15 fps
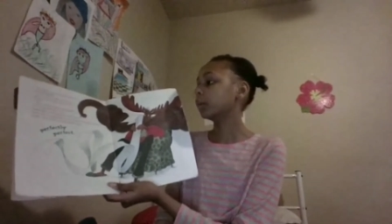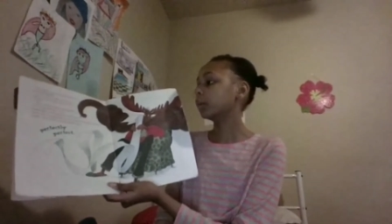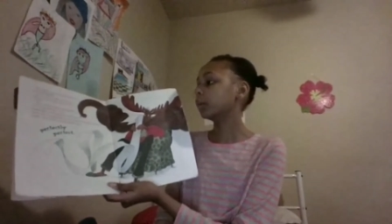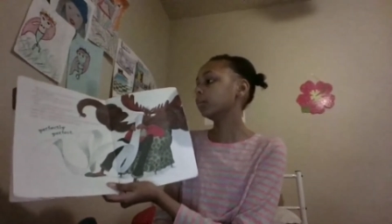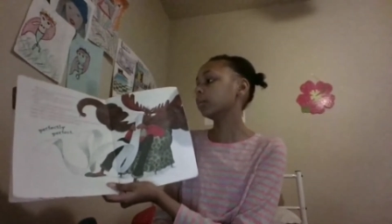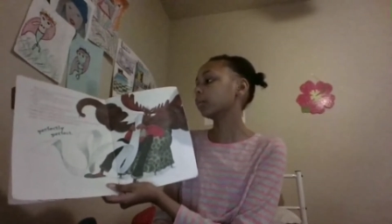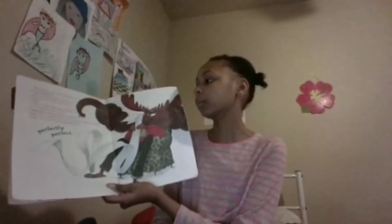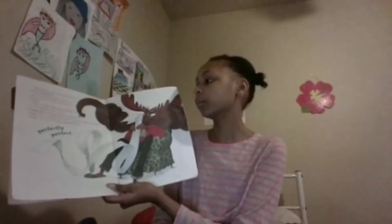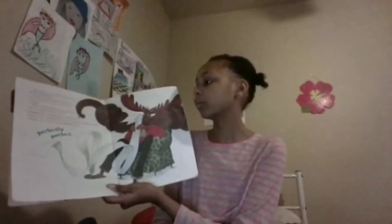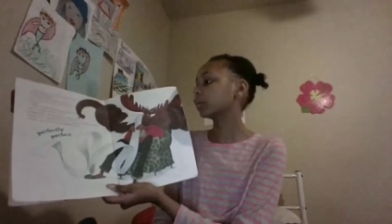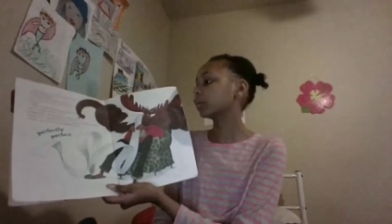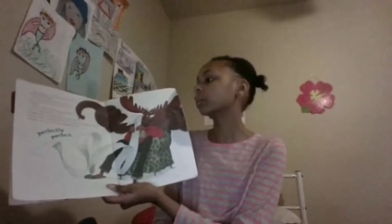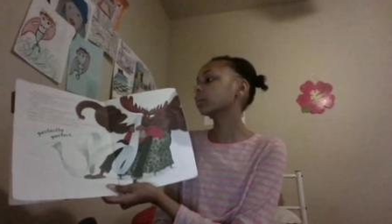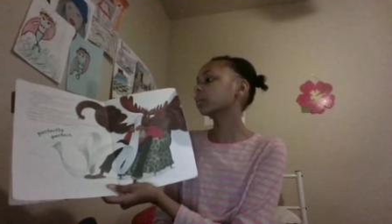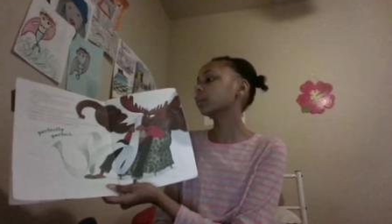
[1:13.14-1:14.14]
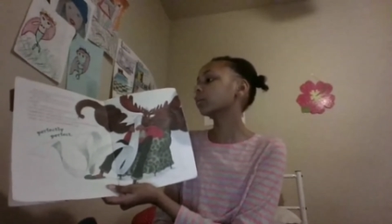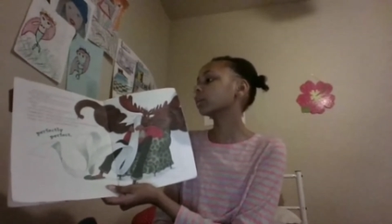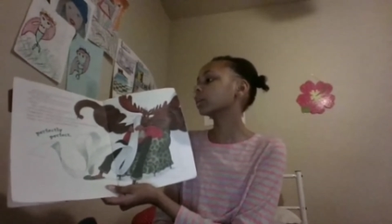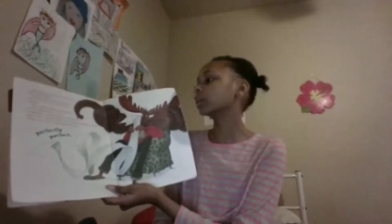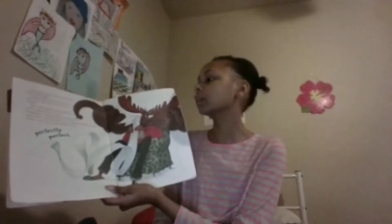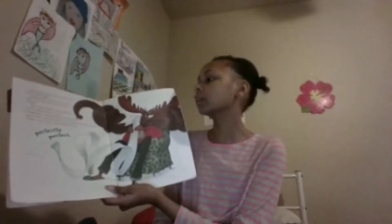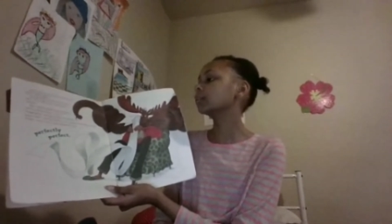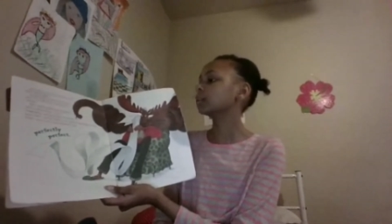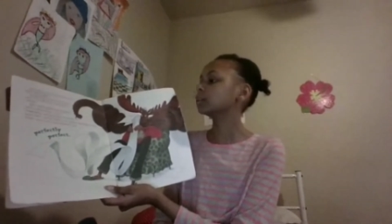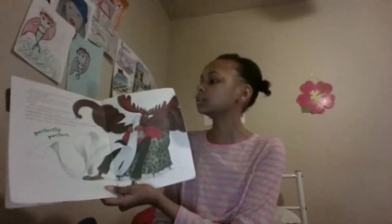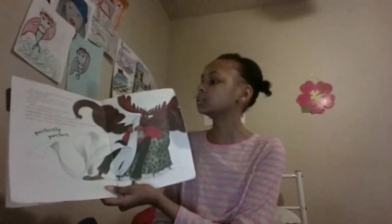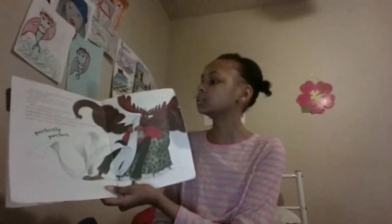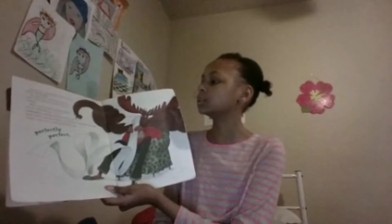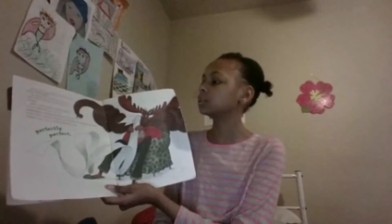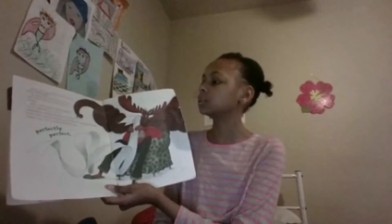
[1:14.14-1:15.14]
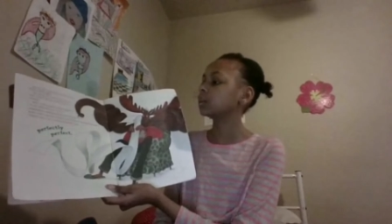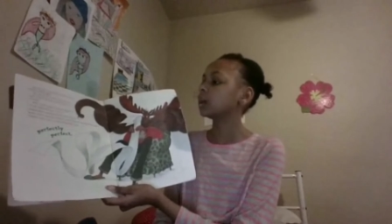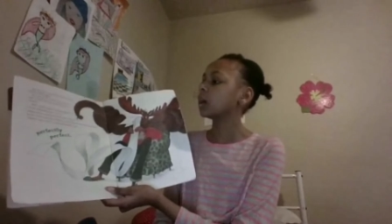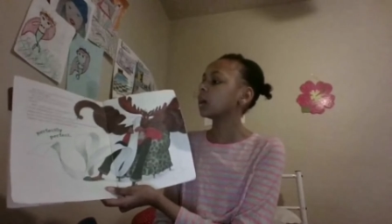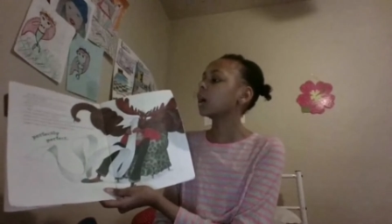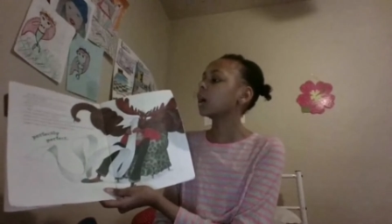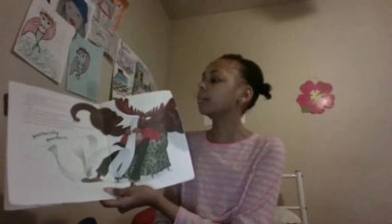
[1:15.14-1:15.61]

But with orderly organization,